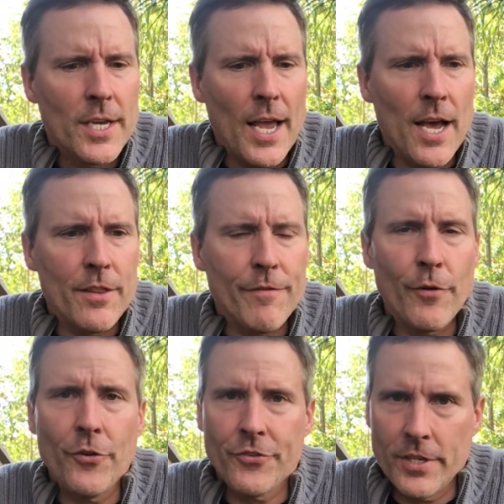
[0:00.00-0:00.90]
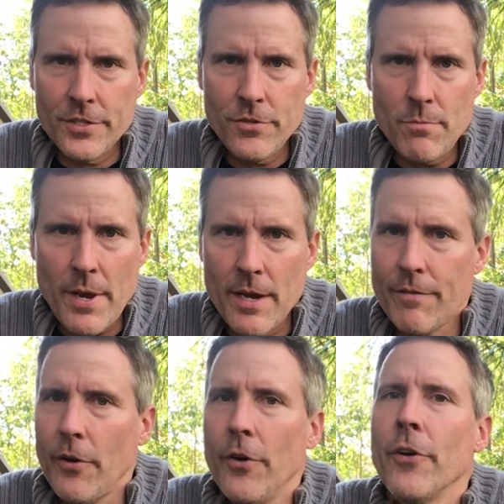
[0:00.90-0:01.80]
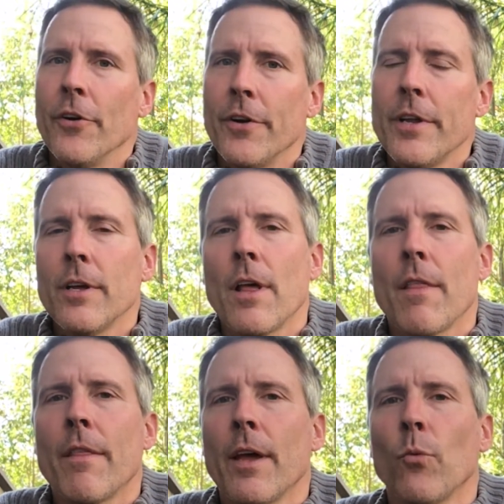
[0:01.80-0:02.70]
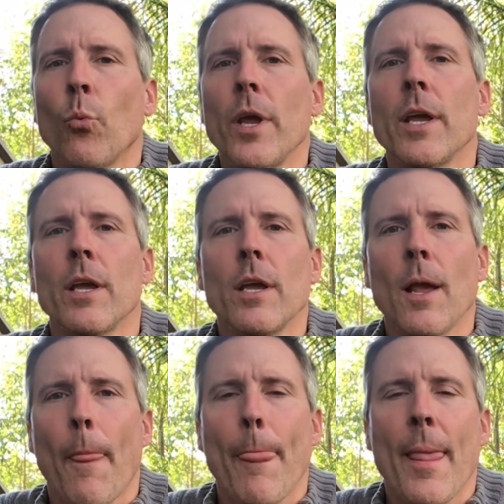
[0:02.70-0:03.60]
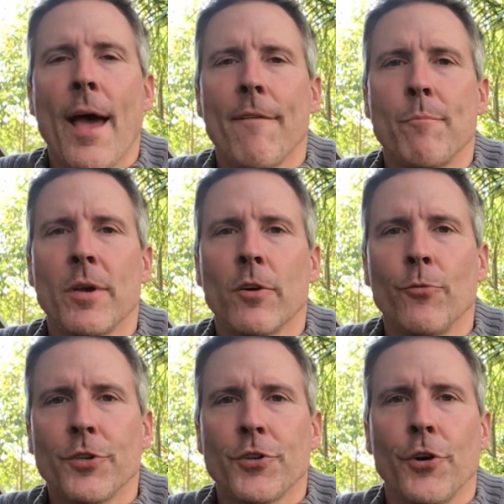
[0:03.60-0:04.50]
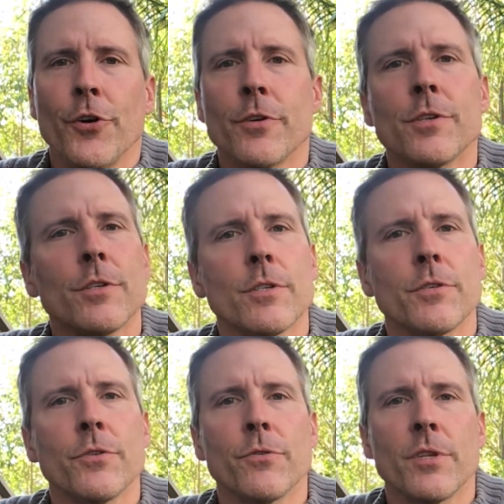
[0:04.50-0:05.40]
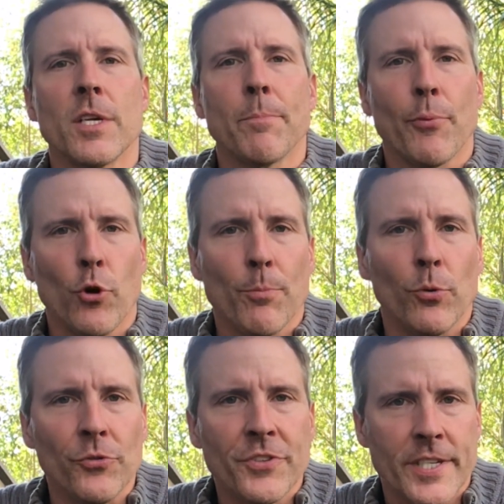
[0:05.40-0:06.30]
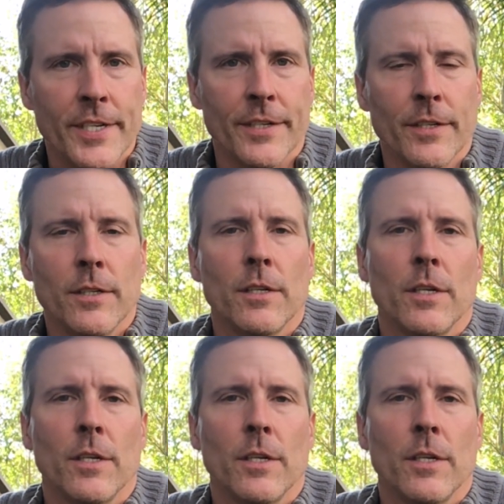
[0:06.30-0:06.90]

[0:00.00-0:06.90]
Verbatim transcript: Uh, the first is you may have heard that we have been returned to the purple tier